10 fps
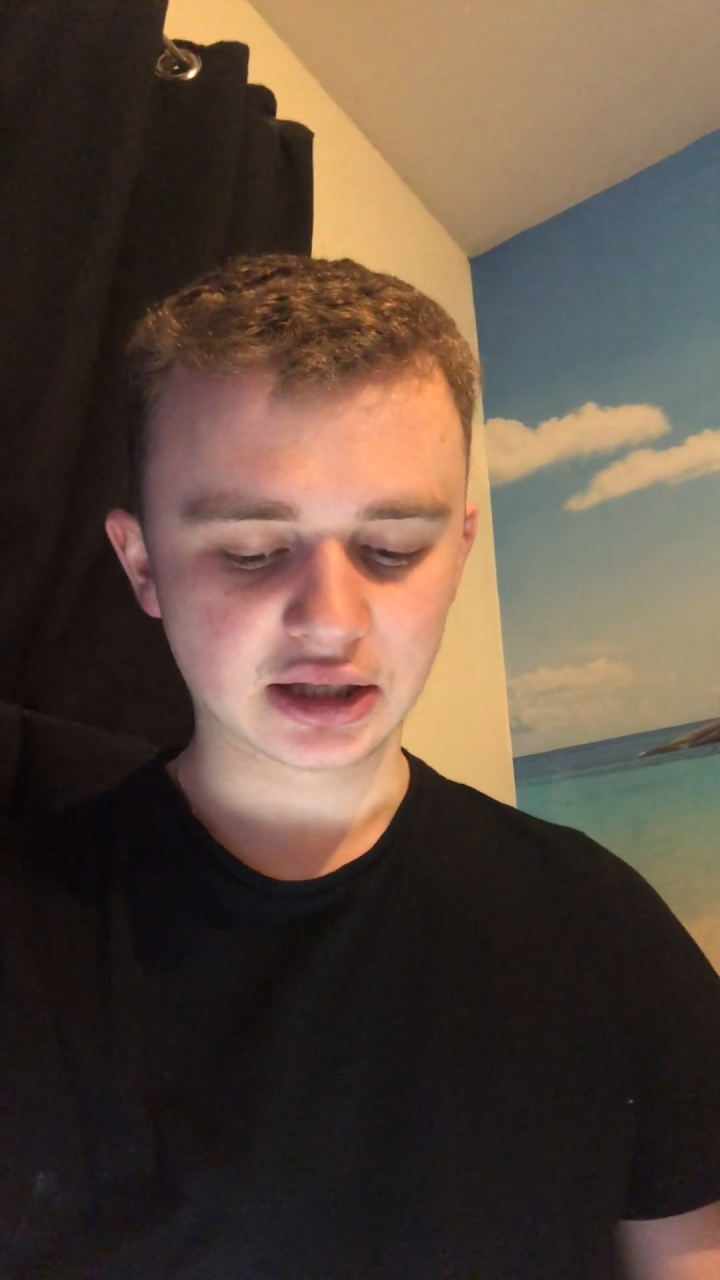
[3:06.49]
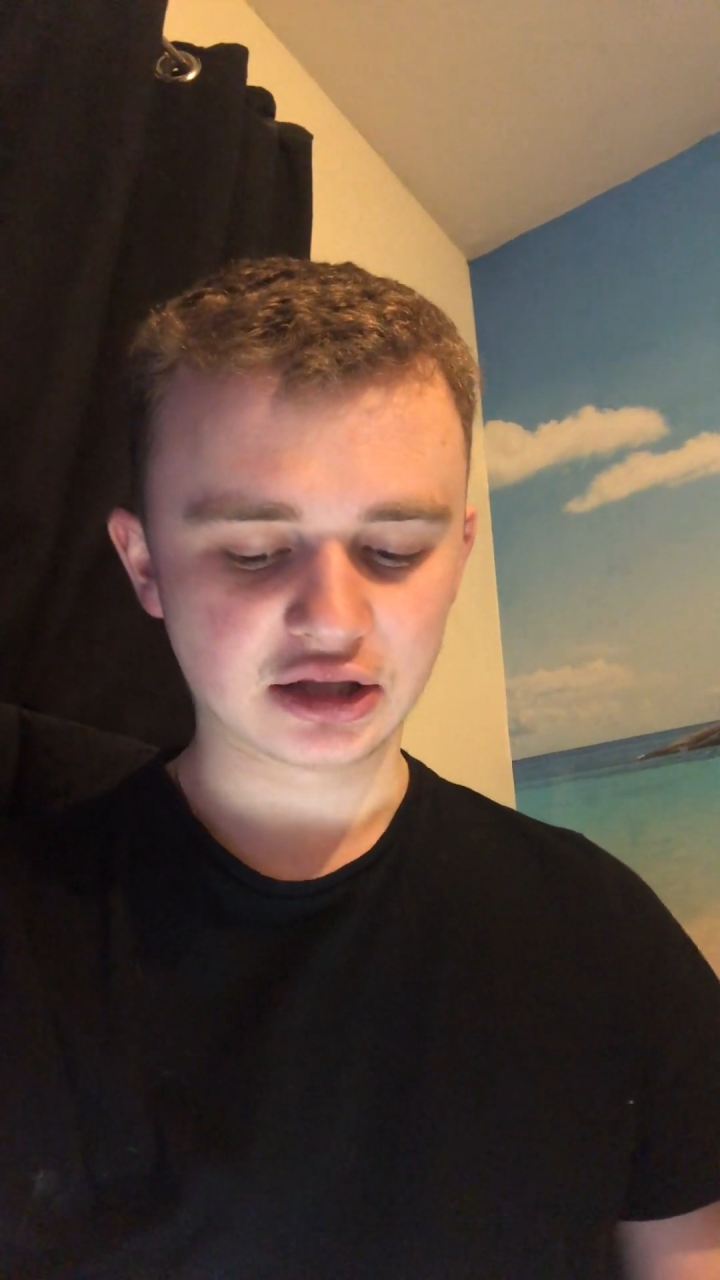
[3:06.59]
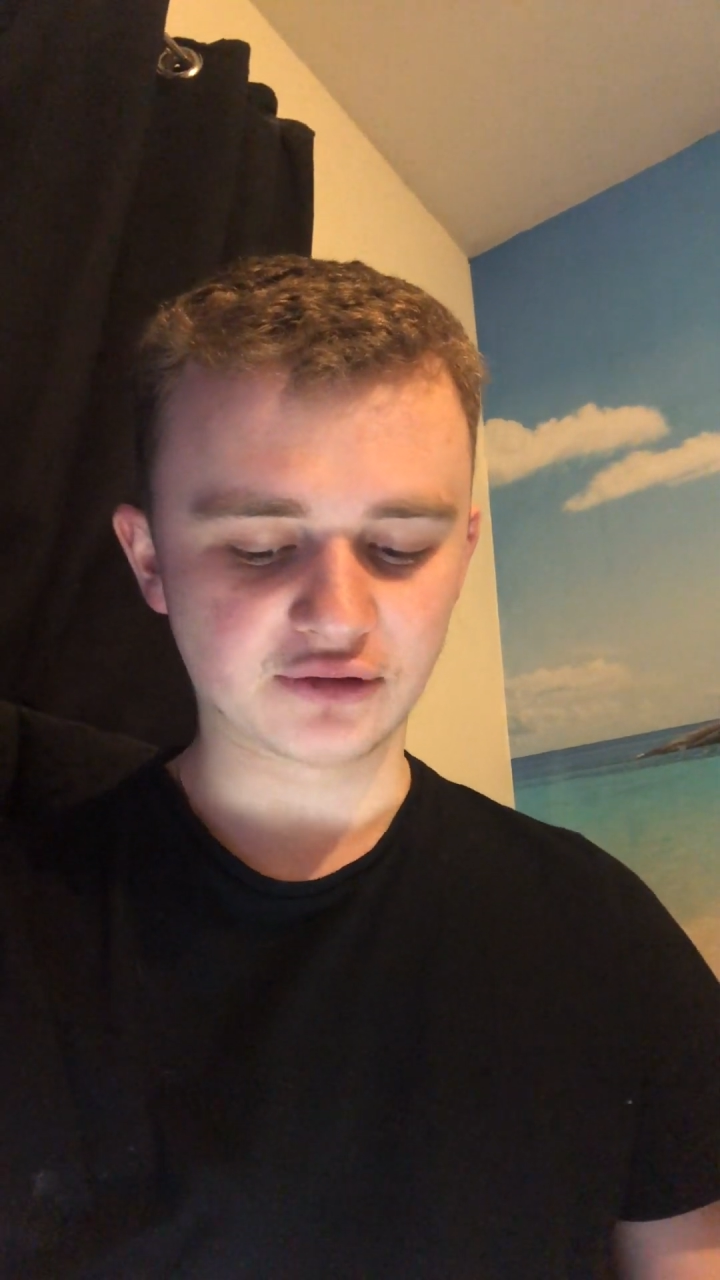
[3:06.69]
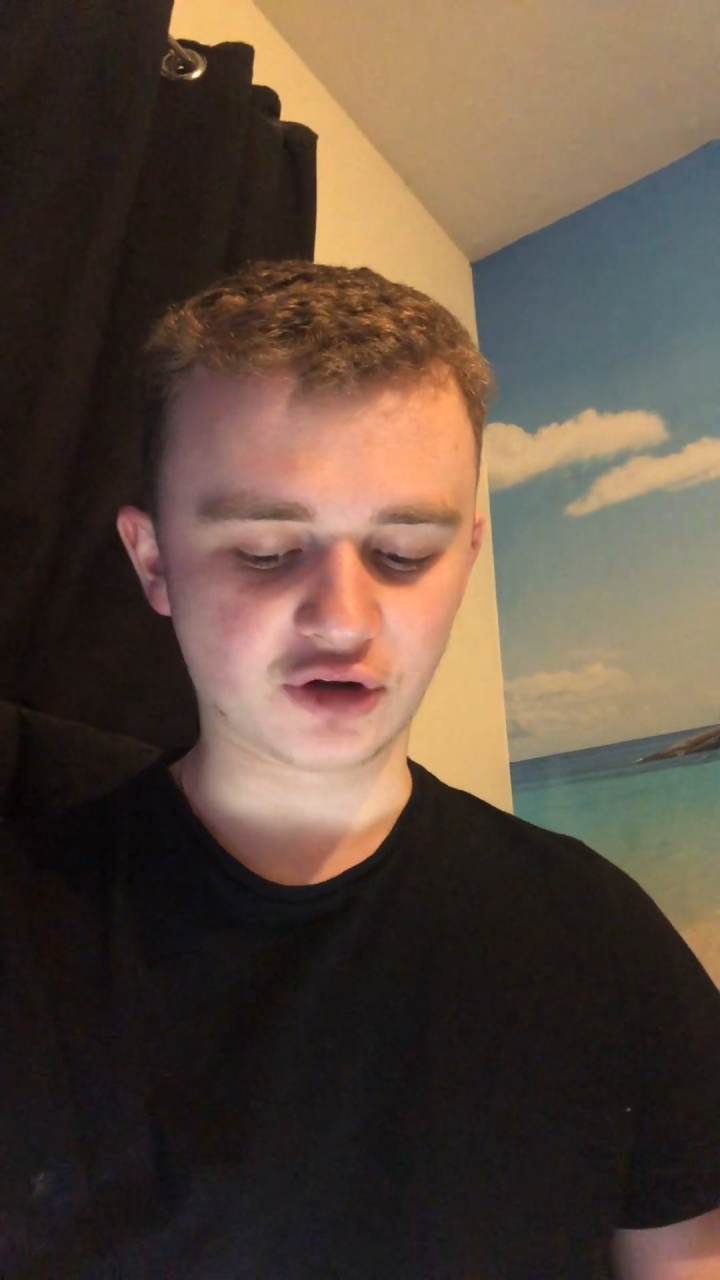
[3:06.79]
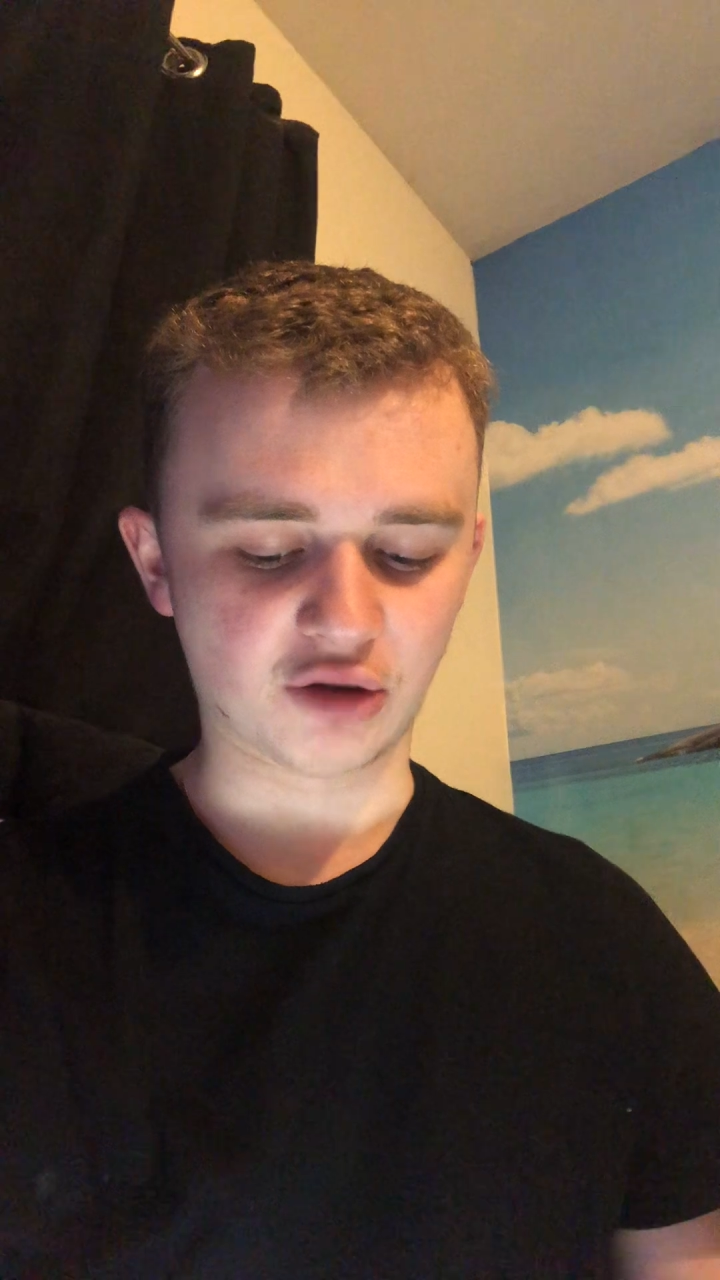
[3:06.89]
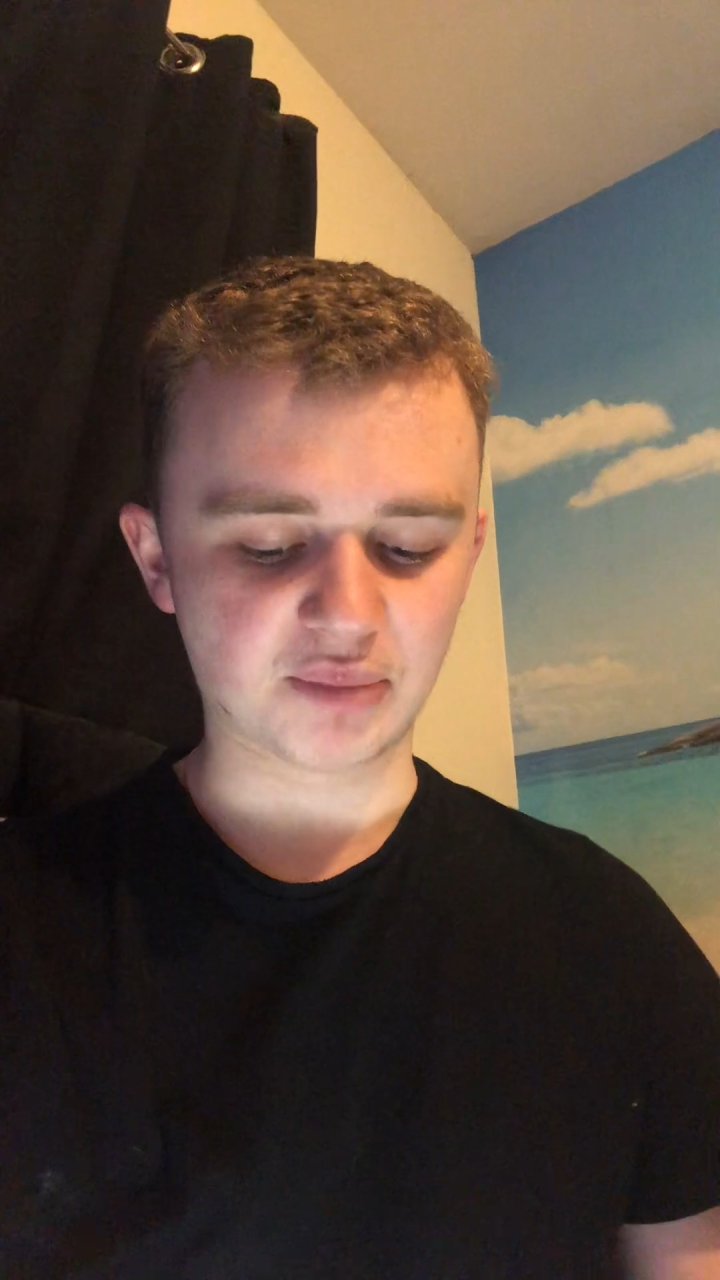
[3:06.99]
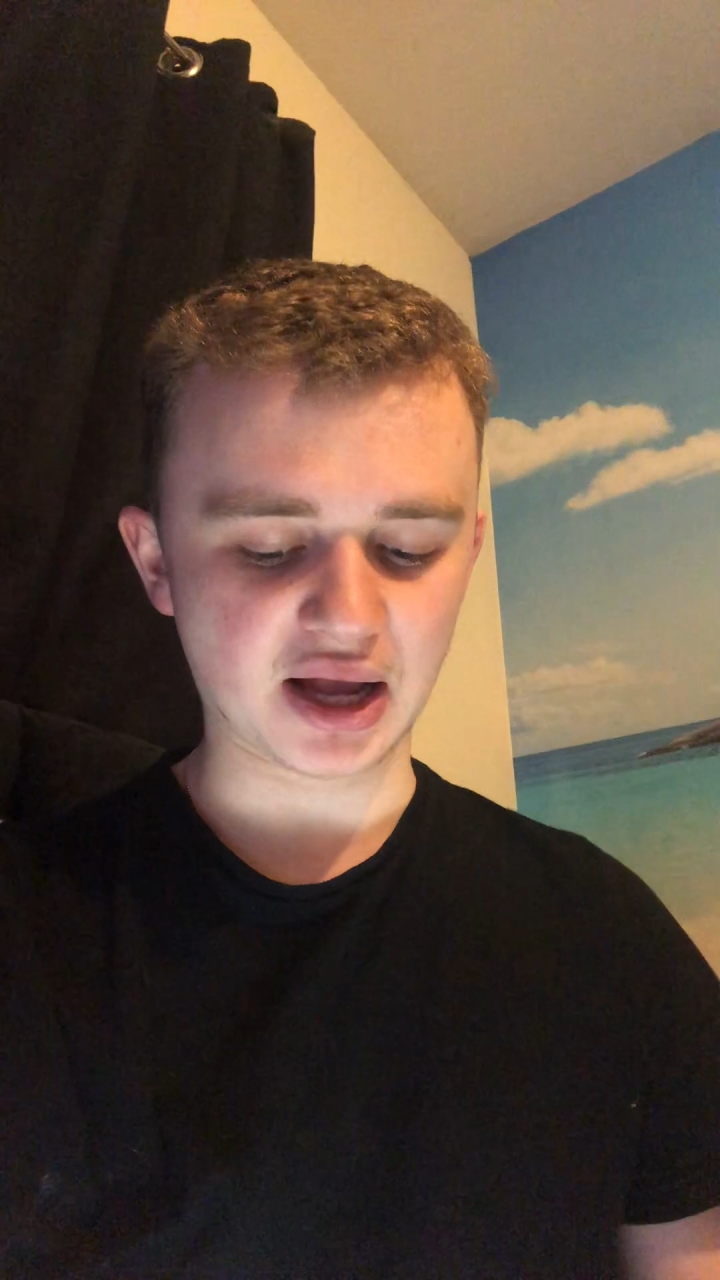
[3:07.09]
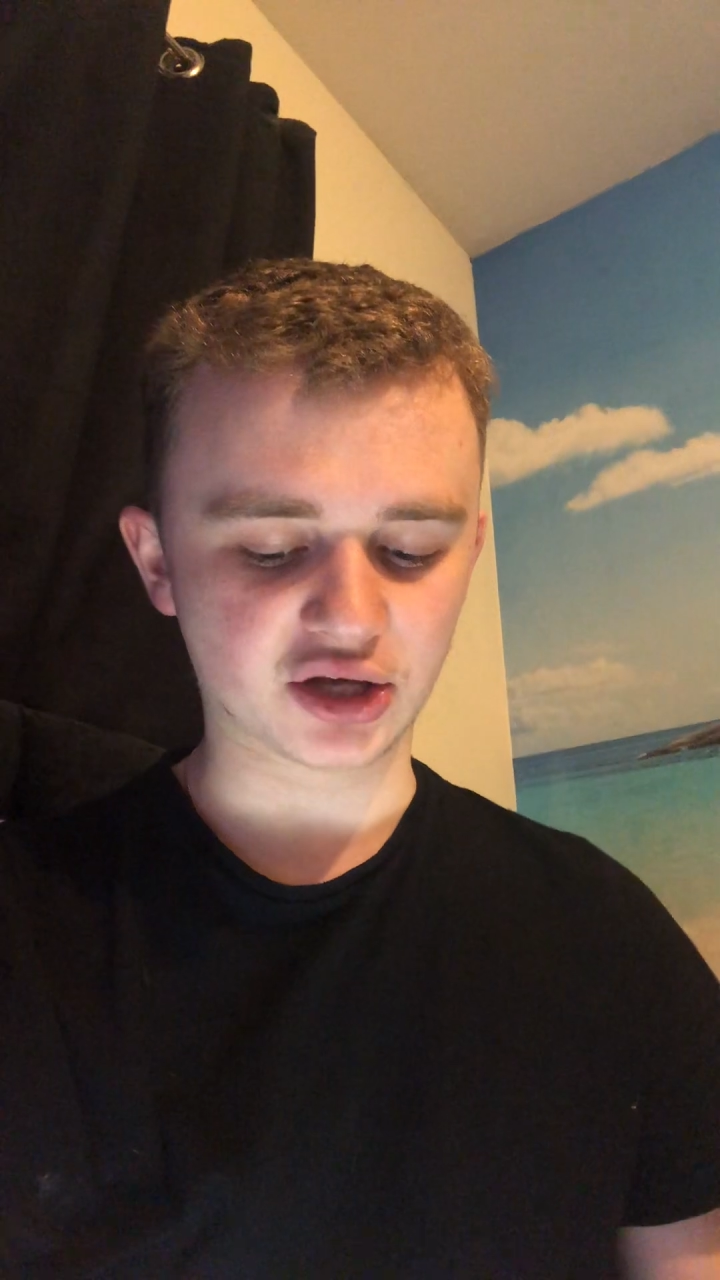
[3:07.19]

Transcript: They've got a better